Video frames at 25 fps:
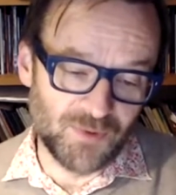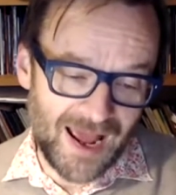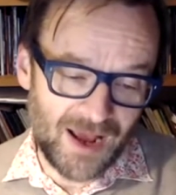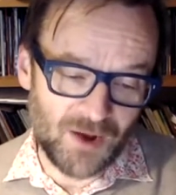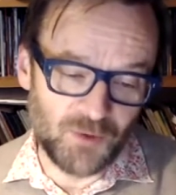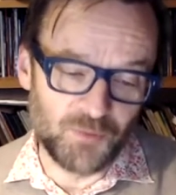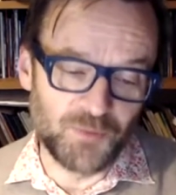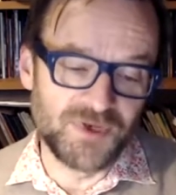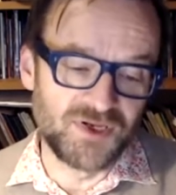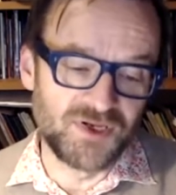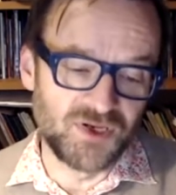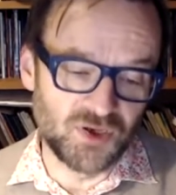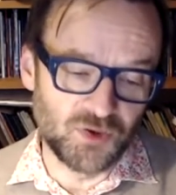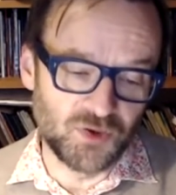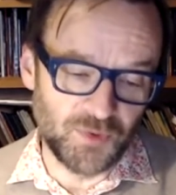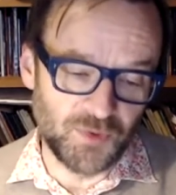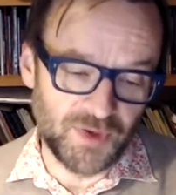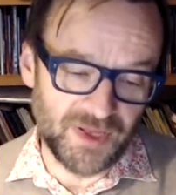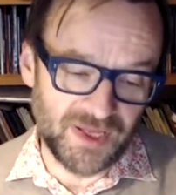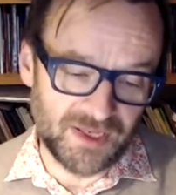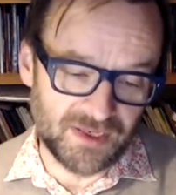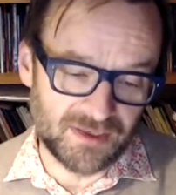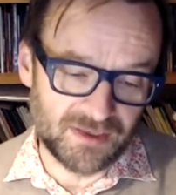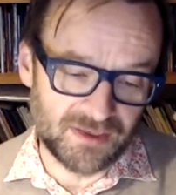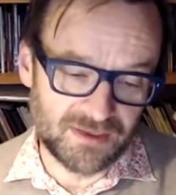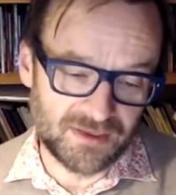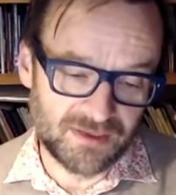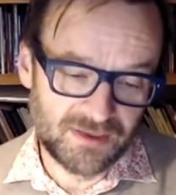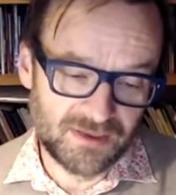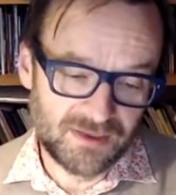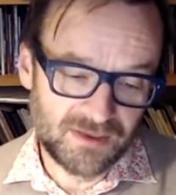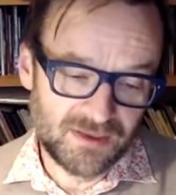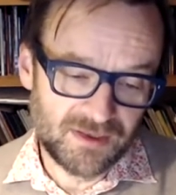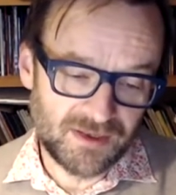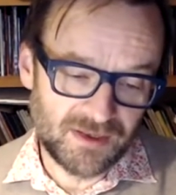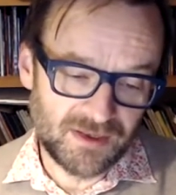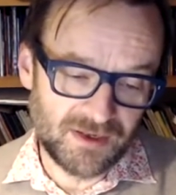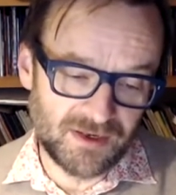
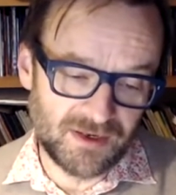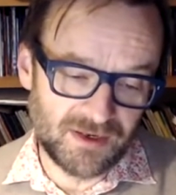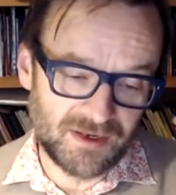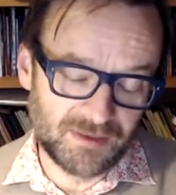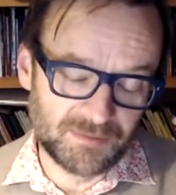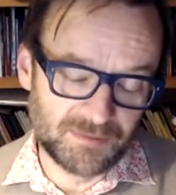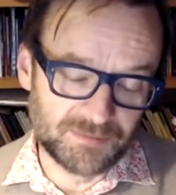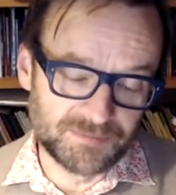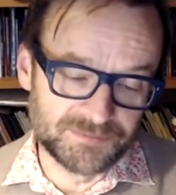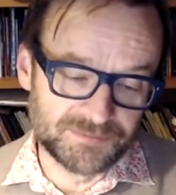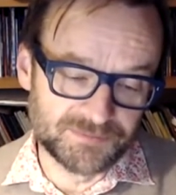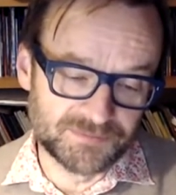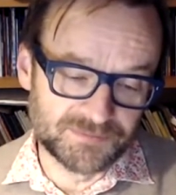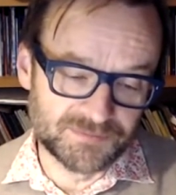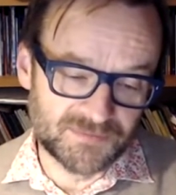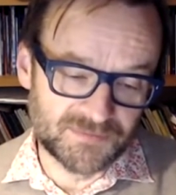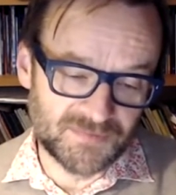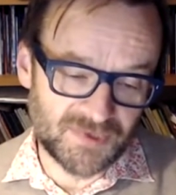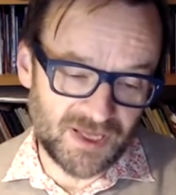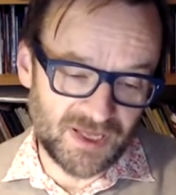and what systems,